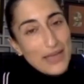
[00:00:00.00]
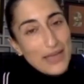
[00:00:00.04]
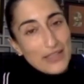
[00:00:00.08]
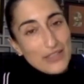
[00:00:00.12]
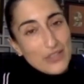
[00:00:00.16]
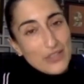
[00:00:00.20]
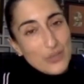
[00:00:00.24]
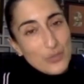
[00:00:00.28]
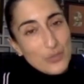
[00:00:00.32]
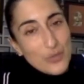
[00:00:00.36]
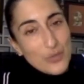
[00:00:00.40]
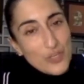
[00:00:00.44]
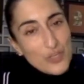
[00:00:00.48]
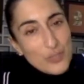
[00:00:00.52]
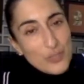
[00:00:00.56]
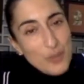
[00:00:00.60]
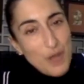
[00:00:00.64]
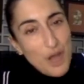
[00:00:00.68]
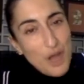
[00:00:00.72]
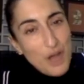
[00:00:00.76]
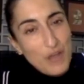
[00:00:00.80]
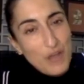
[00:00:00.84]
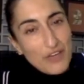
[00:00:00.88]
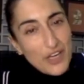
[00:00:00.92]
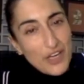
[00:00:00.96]
So which part
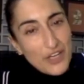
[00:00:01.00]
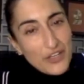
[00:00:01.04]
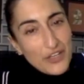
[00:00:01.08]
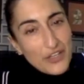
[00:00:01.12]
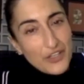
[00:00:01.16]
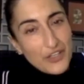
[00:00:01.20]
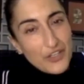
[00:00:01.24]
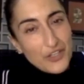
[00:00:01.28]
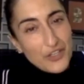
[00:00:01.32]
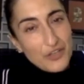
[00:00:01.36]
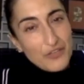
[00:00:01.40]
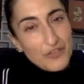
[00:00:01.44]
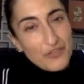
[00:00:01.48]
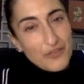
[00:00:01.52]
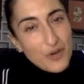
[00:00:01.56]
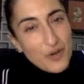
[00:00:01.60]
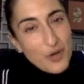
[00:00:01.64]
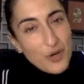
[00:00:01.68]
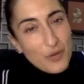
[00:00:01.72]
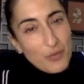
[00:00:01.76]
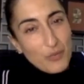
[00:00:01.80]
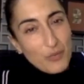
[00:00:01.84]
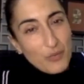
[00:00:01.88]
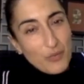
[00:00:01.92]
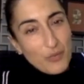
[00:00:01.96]
of London are you
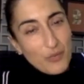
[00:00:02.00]
from?